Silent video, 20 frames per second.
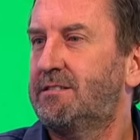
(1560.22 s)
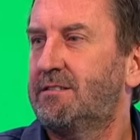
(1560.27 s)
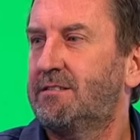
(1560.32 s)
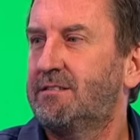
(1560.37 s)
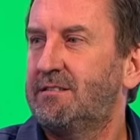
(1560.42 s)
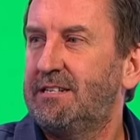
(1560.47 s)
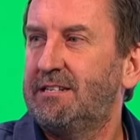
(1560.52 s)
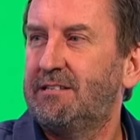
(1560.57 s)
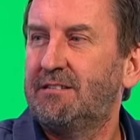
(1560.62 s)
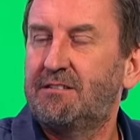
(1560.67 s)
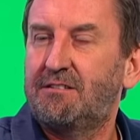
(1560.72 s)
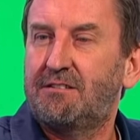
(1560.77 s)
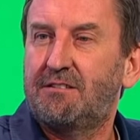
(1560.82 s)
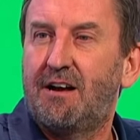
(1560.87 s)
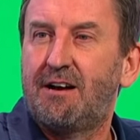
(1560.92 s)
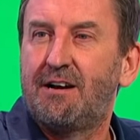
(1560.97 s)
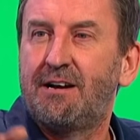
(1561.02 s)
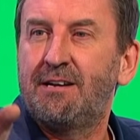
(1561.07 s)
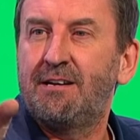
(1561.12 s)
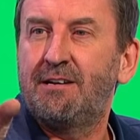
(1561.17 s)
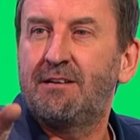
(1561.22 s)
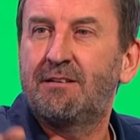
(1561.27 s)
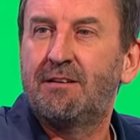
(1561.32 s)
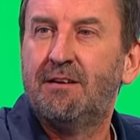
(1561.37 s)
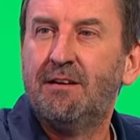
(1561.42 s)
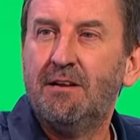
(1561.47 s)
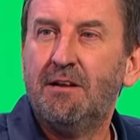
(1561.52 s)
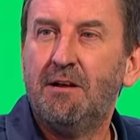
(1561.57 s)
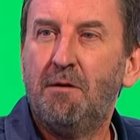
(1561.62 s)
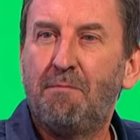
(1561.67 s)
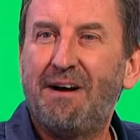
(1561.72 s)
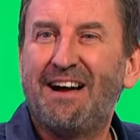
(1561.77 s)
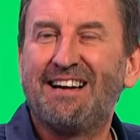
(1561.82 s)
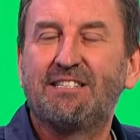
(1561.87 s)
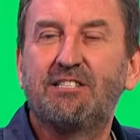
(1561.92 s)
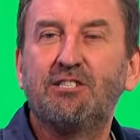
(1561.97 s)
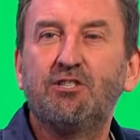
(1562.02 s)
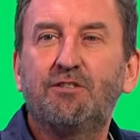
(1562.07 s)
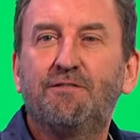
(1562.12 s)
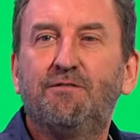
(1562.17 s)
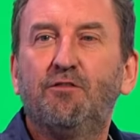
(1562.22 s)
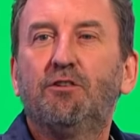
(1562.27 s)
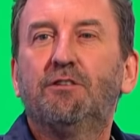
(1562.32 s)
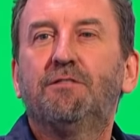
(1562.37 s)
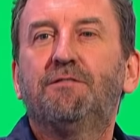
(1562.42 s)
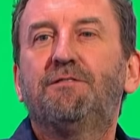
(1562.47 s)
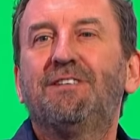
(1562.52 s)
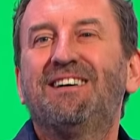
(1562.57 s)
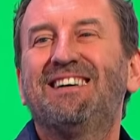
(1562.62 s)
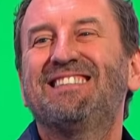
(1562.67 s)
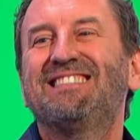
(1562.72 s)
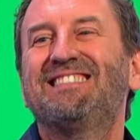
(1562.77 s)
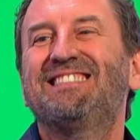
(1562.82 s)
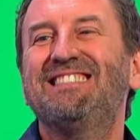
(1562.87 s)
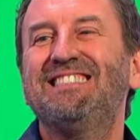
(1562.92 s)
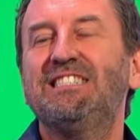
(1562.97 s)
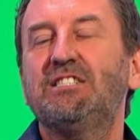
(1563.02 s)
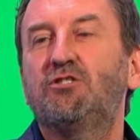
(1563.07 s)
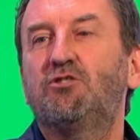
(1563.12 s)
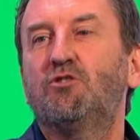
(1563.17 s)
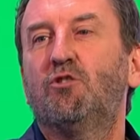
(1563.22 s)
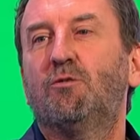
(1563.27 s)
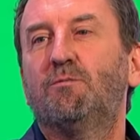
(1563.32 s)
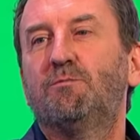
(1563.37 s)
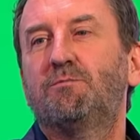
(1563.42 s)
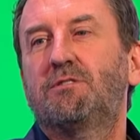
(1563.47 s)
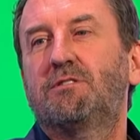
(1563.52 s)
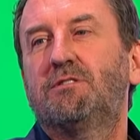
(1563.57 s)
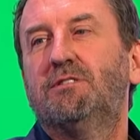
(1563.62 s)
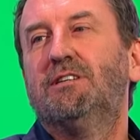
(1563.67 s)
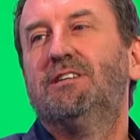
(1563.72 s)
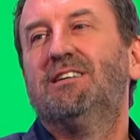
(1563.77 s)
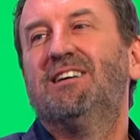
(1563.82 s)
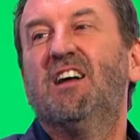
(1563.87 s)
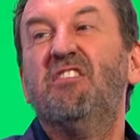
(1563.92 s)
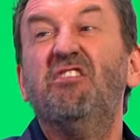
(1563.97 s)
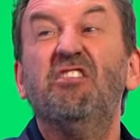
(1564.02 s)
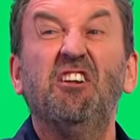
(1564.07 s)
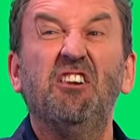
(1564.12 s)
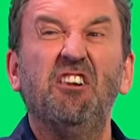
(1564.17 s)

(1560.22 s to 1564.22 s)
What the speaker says: There's a little side passage full of antique shops and the